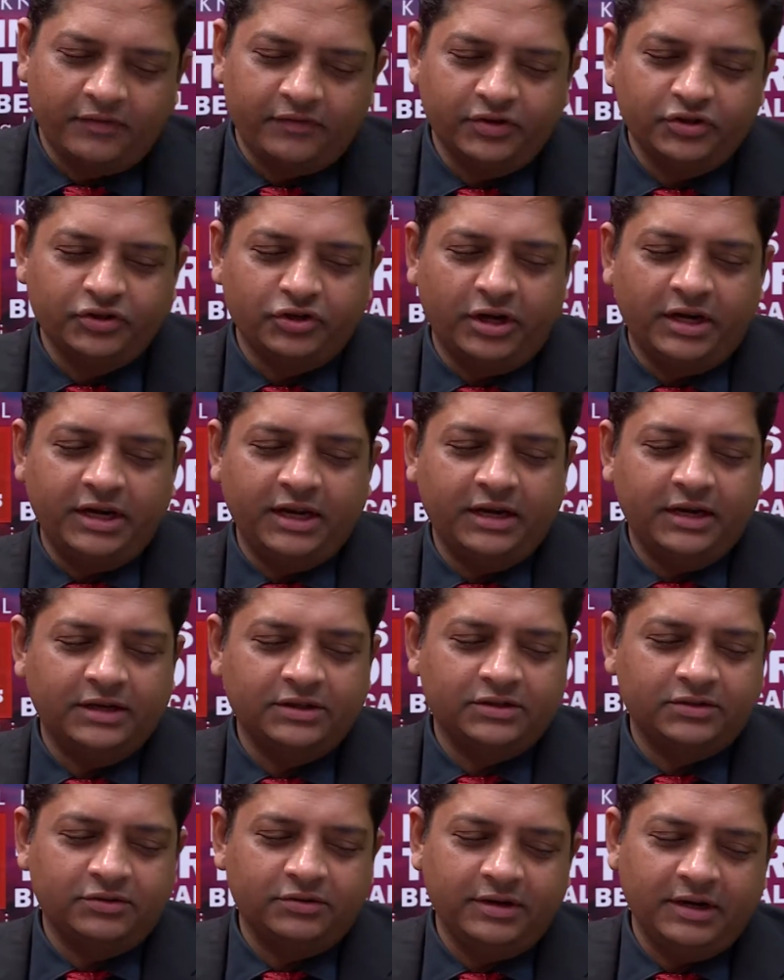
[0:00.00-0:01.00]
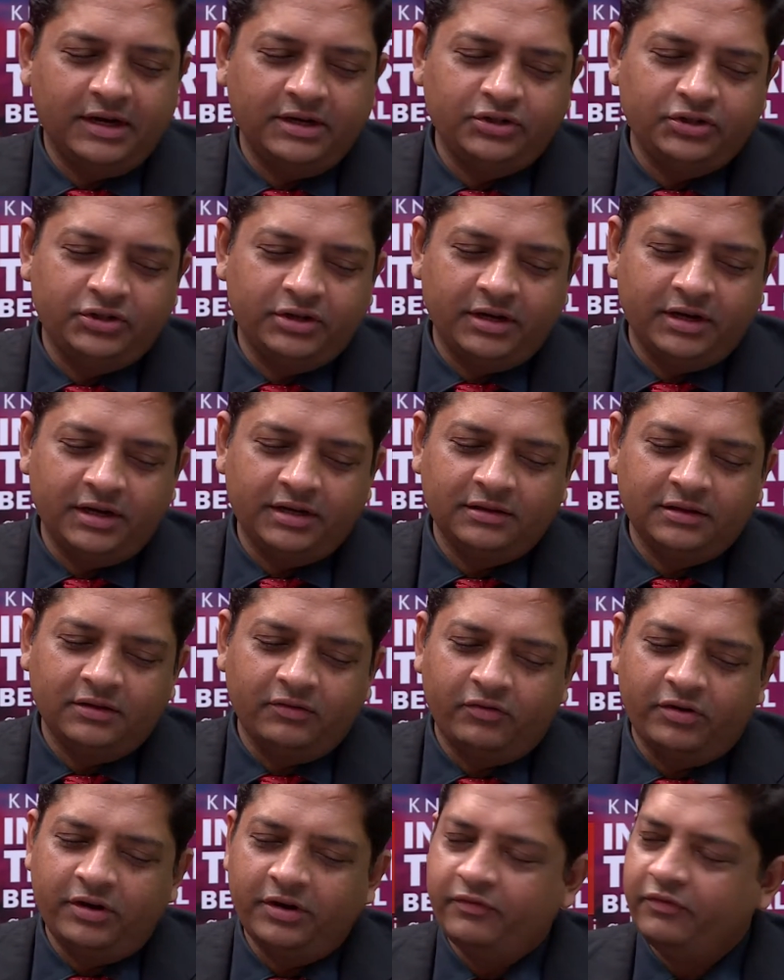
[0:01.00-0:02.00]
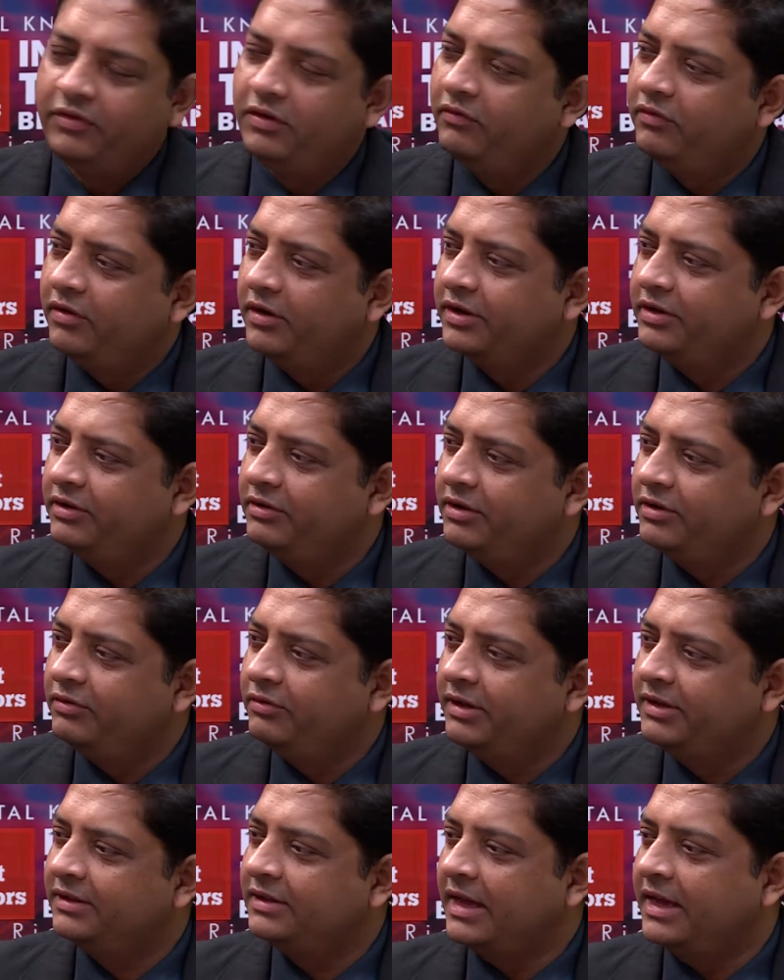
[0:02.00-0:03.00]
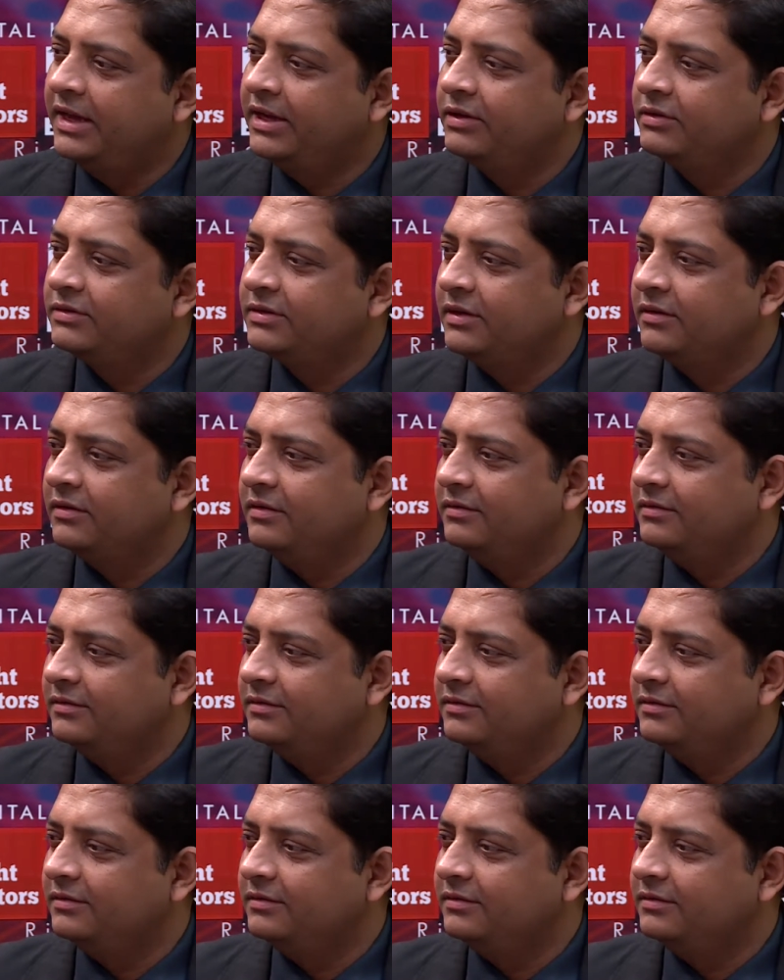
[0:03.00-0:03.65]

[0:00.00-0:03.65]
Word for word: for joining us today and sharing the wonderful work you are doing. Thank you, sir. Thank